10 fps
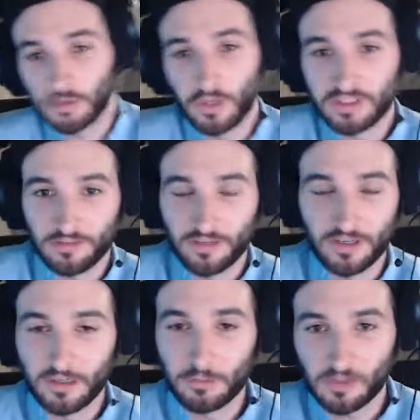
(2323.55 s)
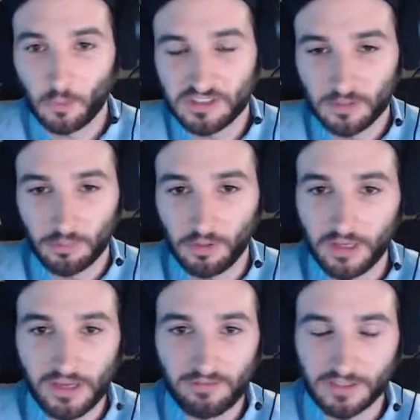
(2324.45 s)
it was just a waste of
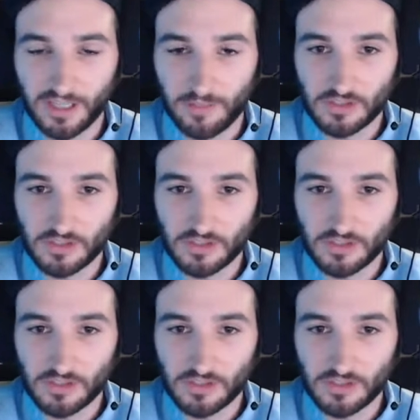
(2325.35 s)
play every time